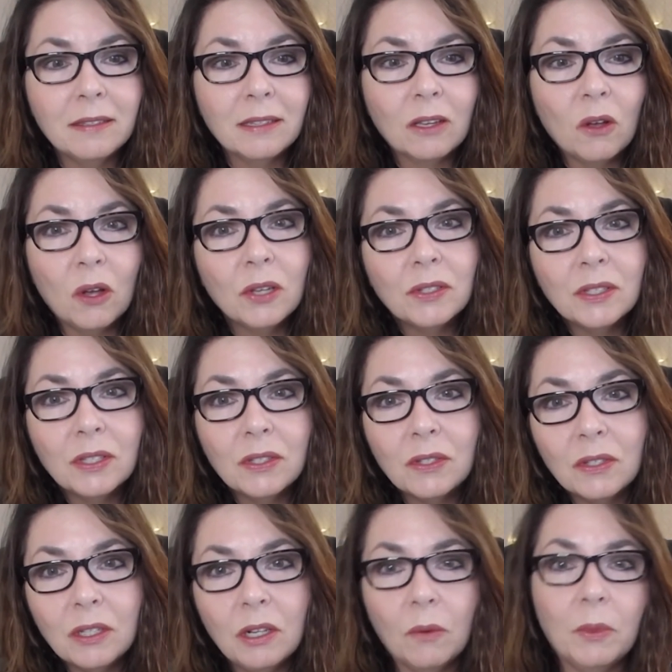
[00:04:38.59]
it
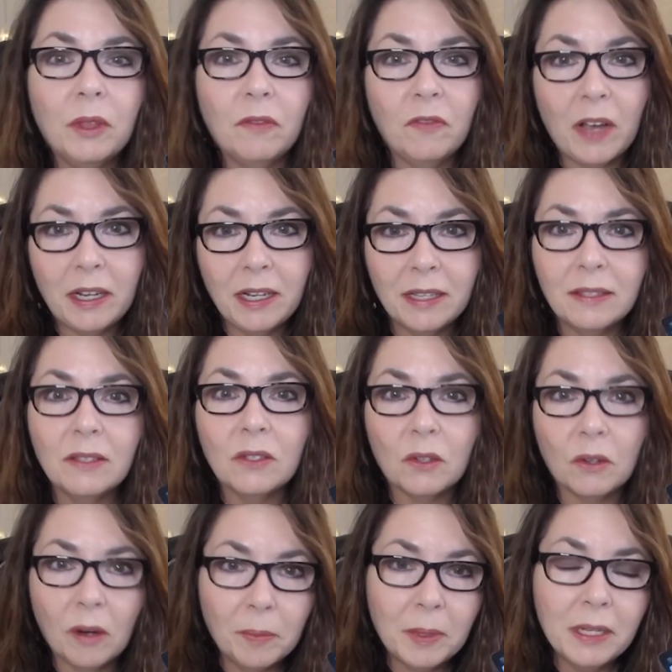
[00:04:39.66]
causes, you know, when the finances
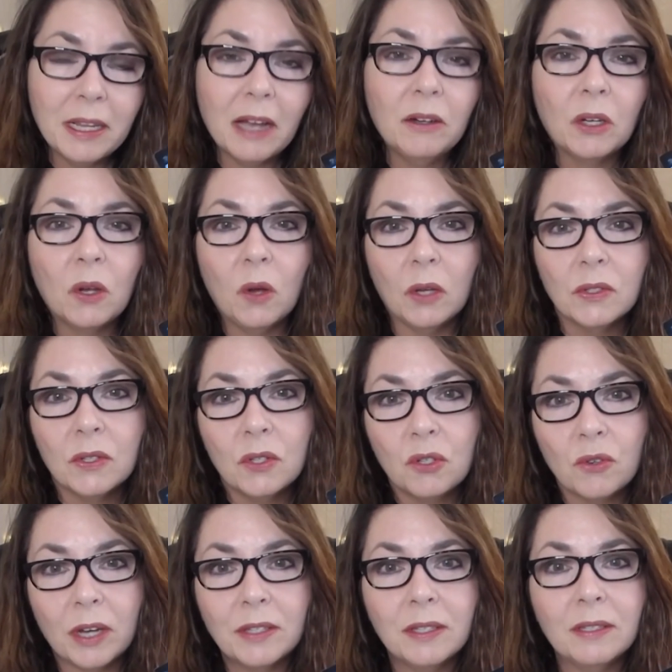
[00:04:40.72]
are up and down, it causes
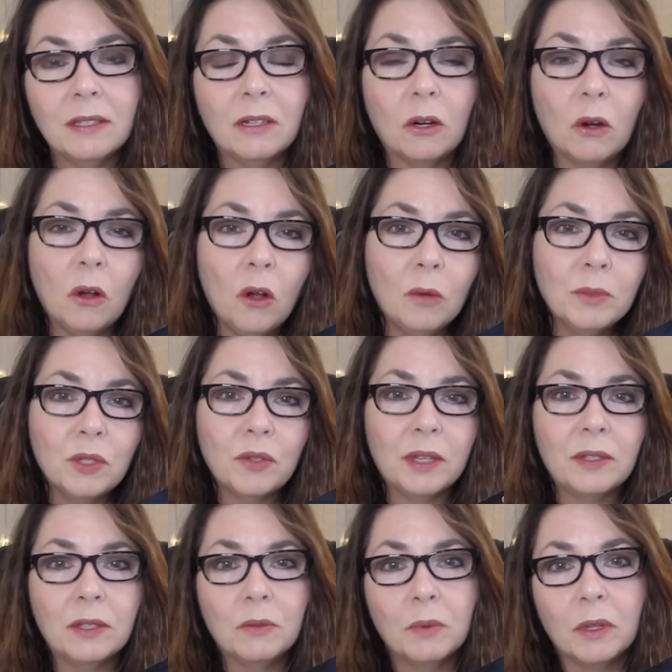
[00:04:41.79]
stresses in our home,
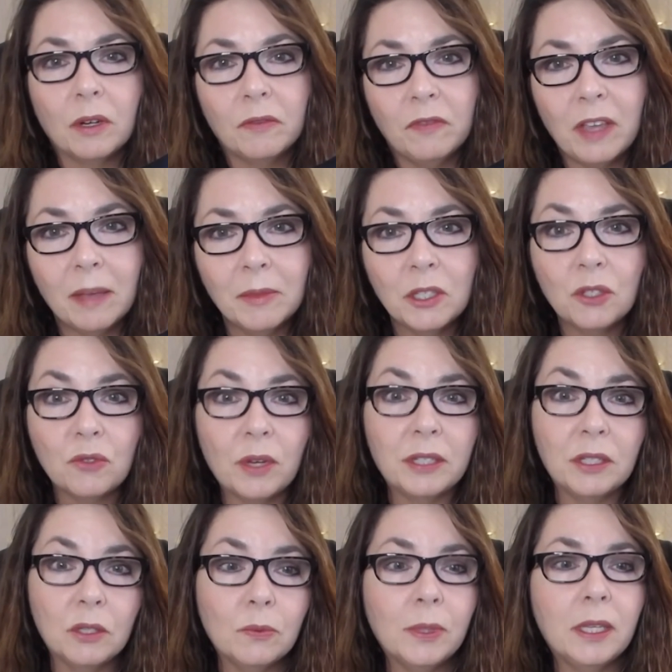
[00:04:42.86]
stresses with our family,
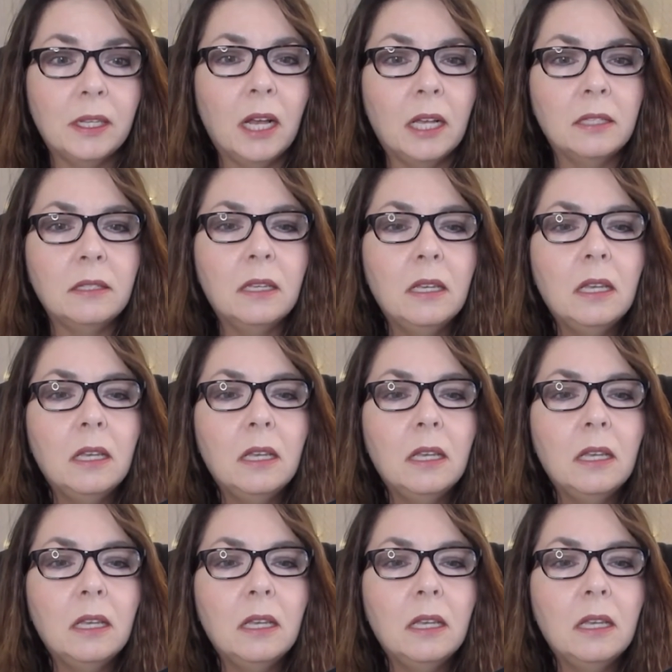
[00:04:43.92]
stresses within us.